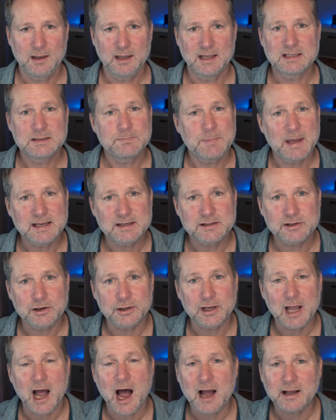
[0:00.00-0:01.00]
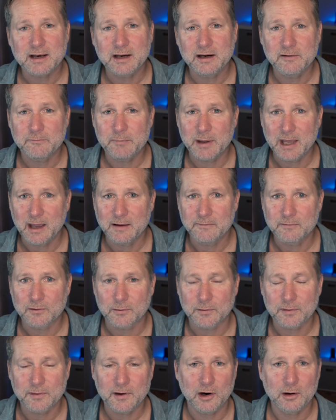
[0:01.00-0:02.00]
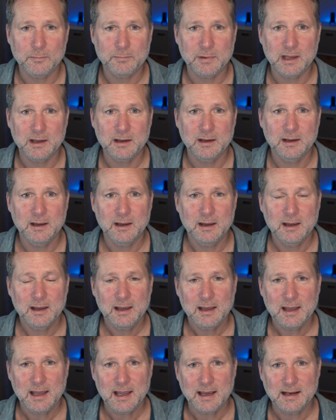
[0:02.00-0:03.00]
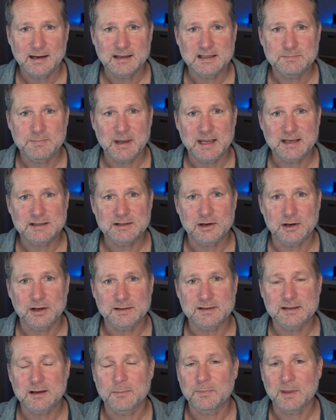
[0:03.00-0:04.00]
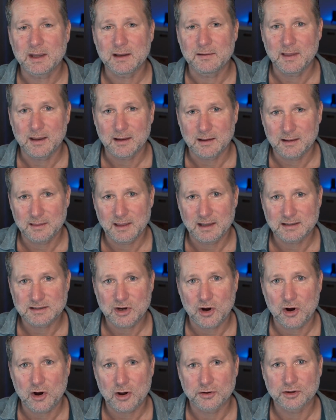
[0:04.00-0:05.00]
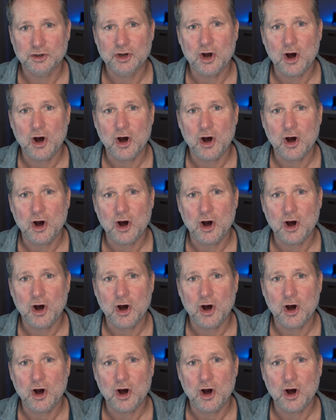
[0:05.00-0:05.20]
It's based on cognitive behavioral therapy, and it's based on something that's called